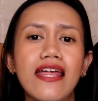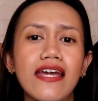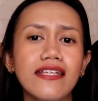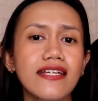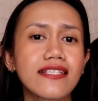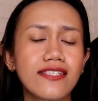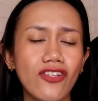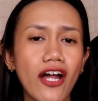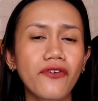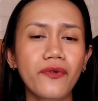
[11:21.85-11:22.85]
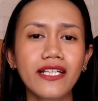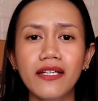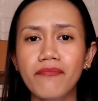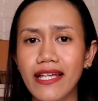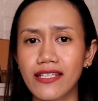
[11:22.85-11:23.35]
it is not
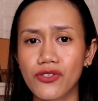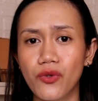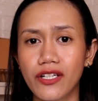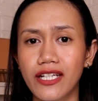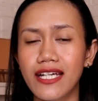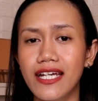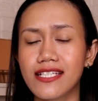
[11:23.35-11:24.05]
really mandatory.